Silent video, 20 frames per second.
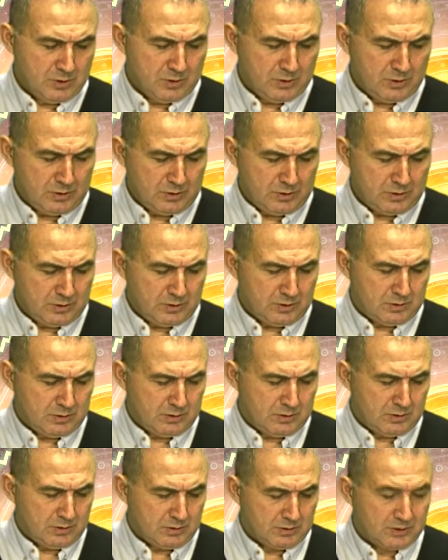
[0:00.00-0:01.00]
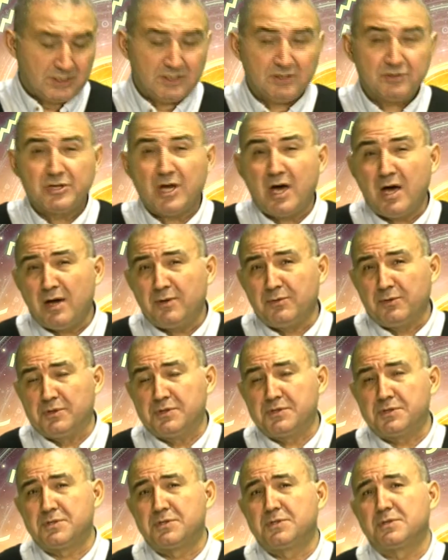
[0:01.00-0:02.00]

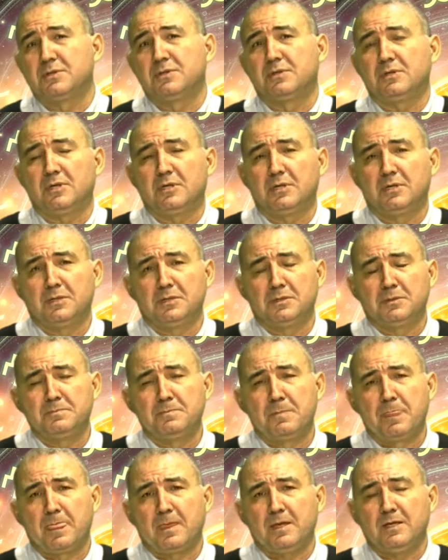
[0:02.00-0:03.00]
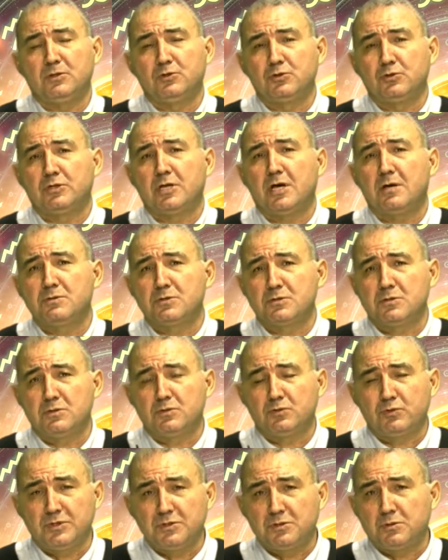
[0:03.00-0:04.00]
Sagittarius in
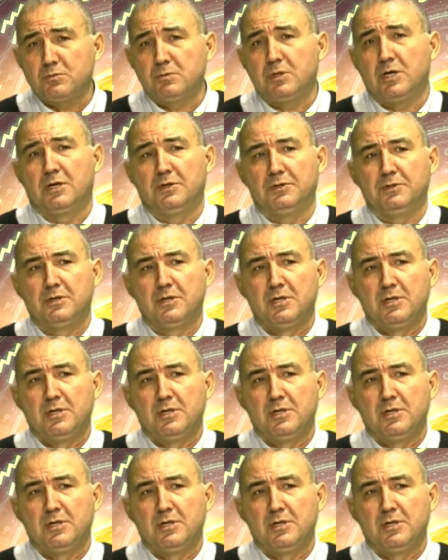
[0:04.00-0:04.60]
2021.